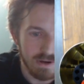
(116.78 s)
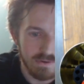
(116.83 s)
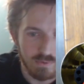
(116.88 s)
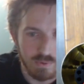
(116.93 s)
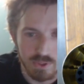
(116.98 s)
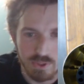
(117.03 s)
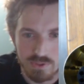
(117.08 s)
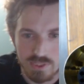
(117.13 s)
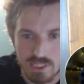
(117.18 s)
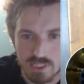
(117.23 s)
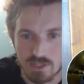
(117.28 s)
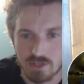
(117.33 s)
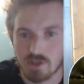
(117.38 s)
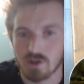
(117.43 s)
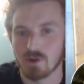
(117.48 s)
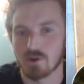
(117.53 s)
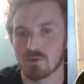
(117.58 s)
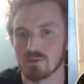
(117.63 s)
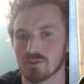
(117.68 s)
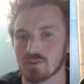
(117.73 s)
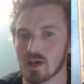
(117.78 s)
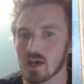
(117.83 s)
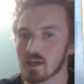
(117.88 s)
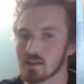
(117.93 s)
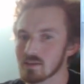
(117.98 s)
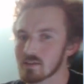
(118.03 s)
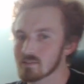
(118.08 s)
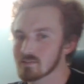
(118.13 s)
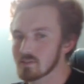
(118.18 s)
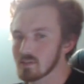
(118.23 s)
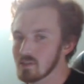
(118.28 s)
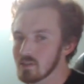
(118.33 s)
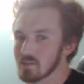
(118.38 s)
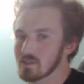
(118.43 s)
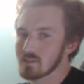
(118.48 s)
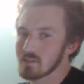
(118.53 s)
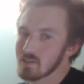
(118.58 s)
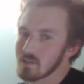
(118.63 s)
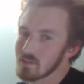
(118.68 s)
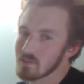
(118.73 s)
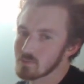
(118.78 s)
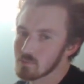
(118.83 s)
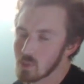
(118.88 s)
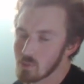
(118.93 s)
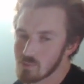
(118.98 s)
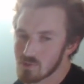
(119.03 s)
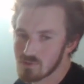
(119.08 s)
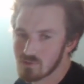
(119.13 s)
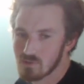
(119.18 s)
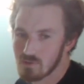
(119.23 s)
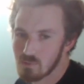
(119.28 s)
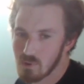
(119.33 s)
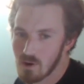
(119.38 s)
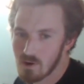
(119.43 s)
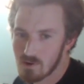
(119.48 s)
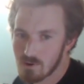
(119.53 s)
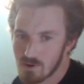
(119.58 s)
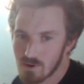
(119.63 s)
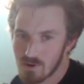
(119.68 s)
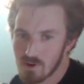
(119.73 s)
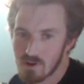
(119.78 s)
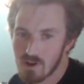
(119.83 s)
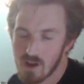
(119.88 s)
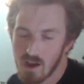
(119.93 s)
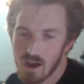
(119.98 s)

everyone who didn't know, that is Ian. He's my business partner.